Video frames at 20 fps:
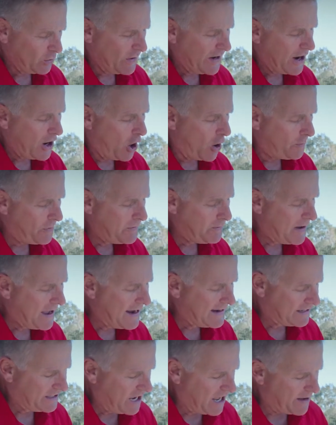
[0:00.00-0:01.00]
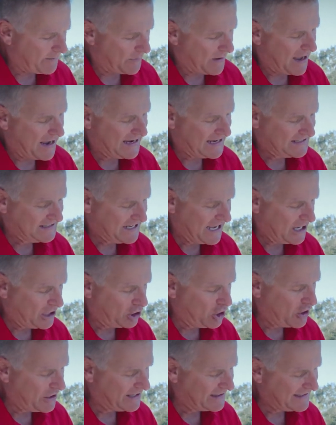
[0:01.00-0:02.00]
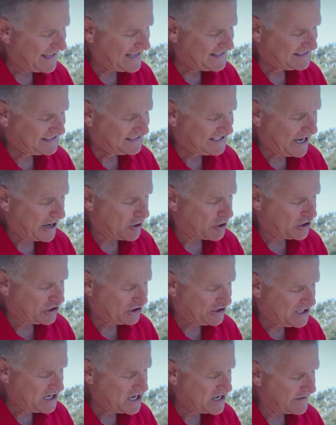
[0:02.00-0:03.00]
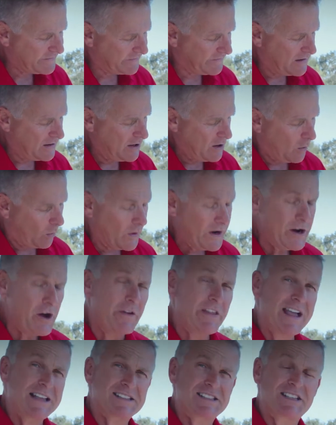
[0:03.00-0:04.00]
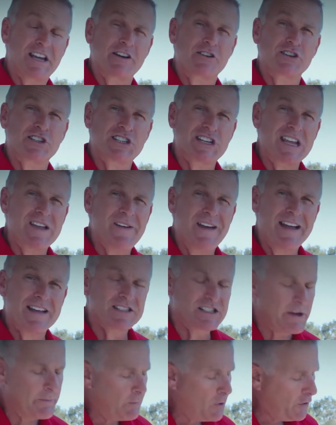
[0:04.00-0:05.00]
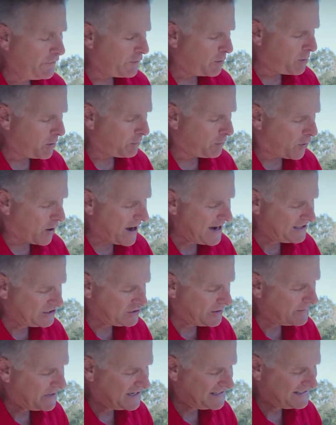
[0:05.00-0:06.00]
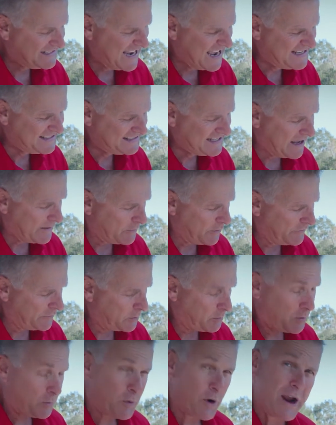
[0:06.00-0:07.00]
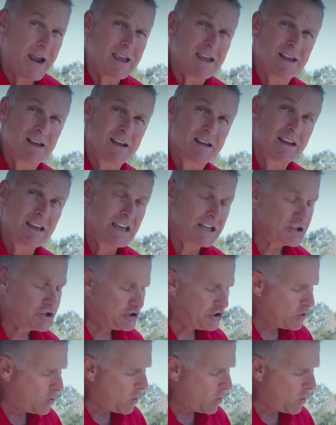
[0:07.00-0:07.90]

when I open back up, I can take a look at that center sheave. We know that center sheave has the movable brake, so I'm going to test that movable brake in 2